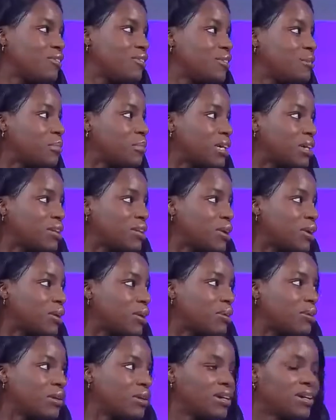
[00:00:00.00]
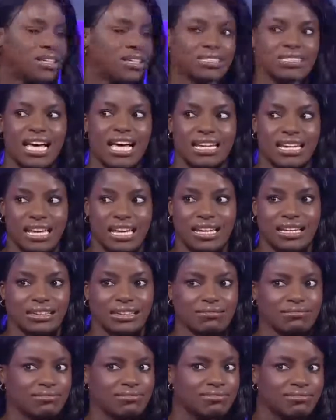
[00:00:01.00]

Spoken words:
a Firmino, a Sané?